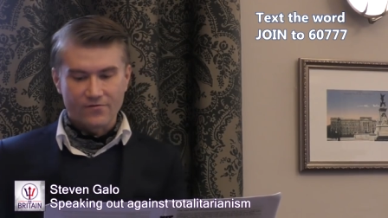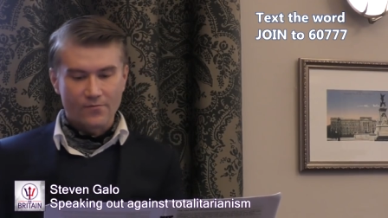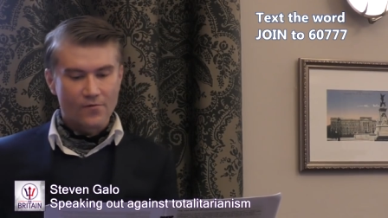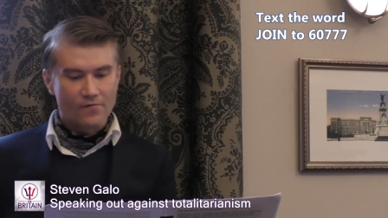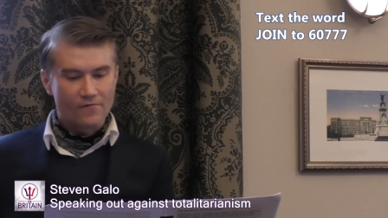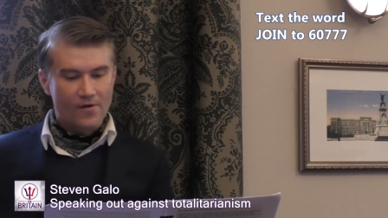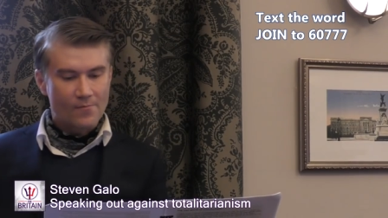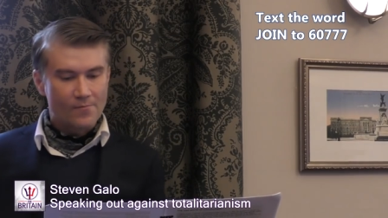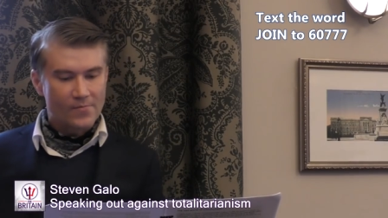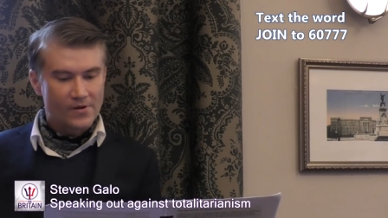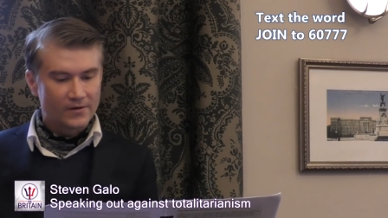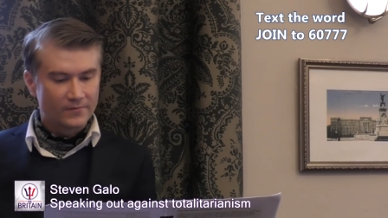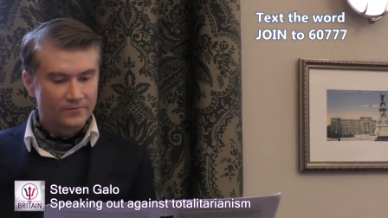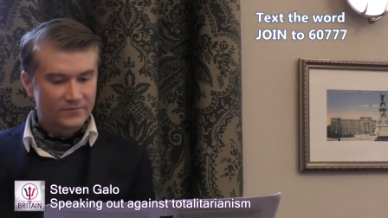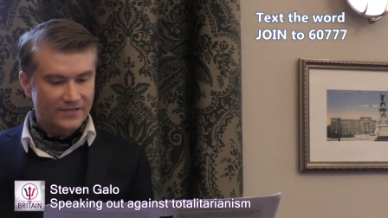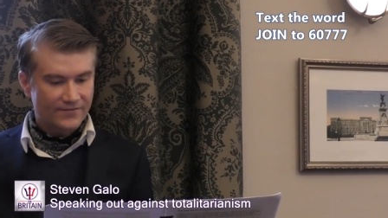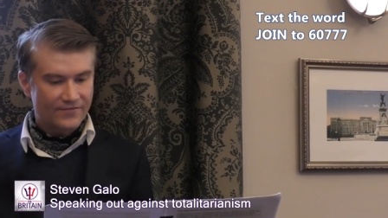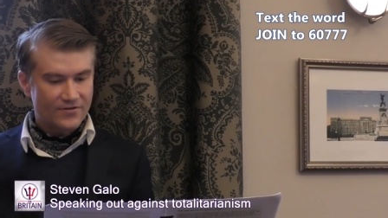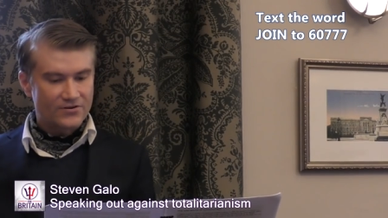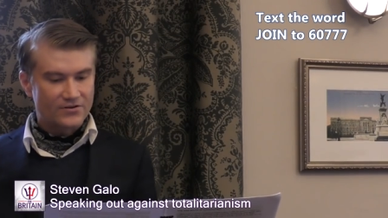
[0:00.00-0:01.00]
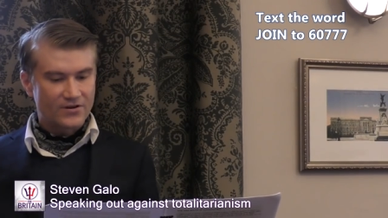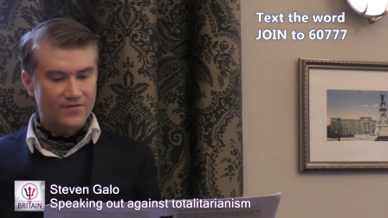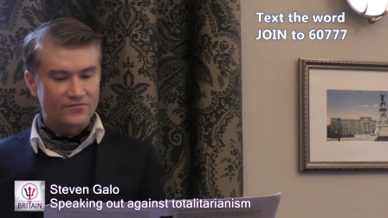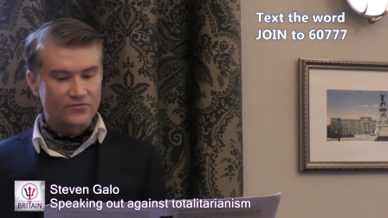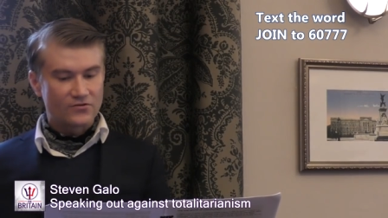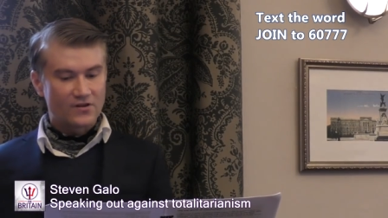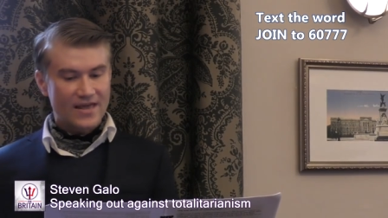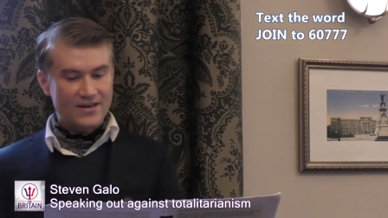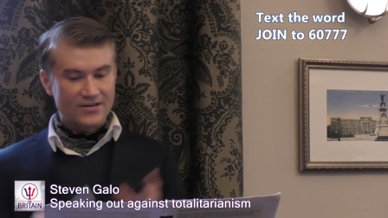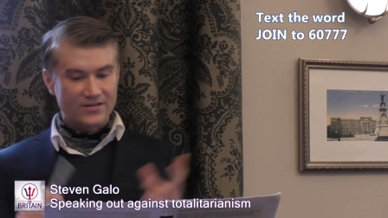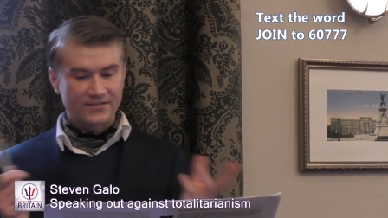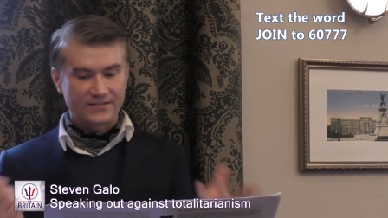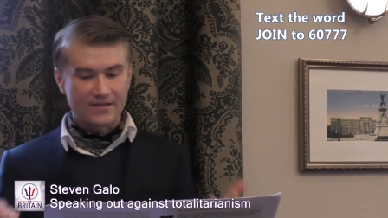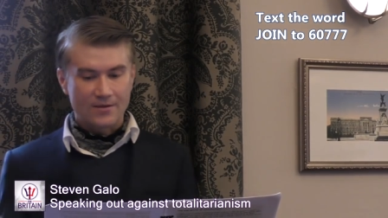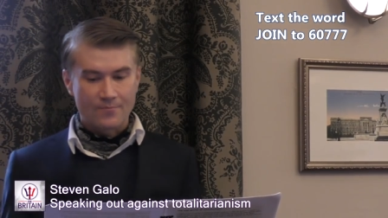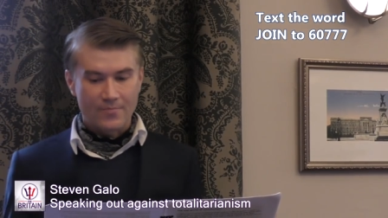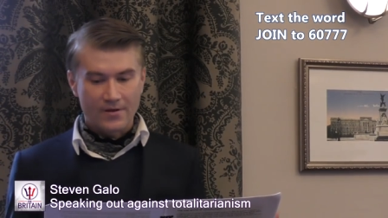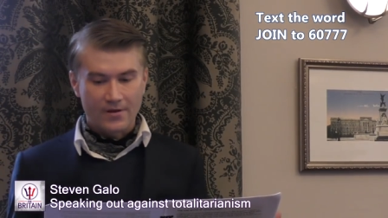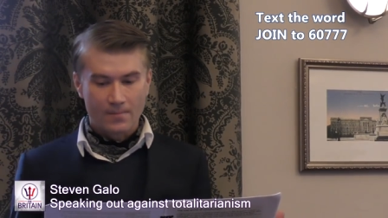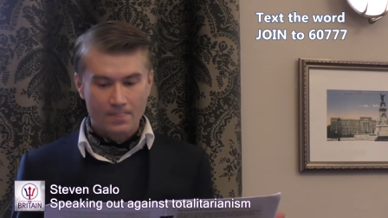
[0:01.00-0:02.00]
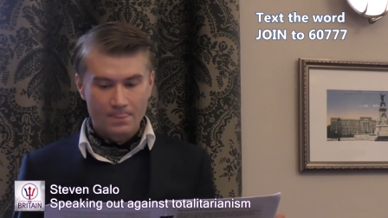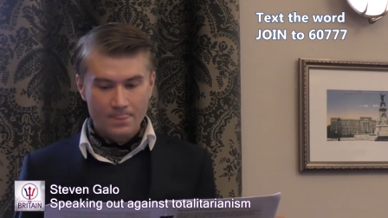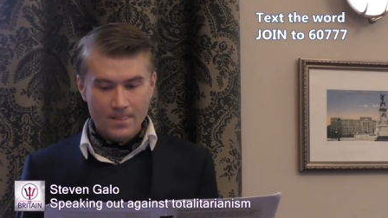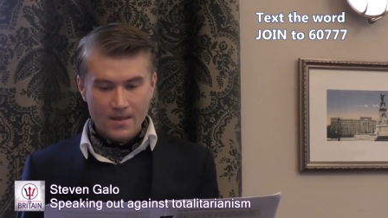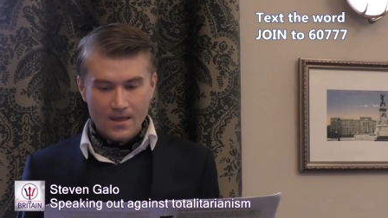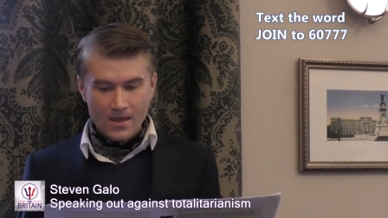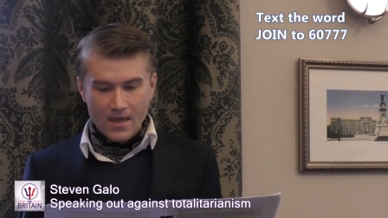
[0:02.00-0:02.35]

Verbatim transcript: from November 17 to late December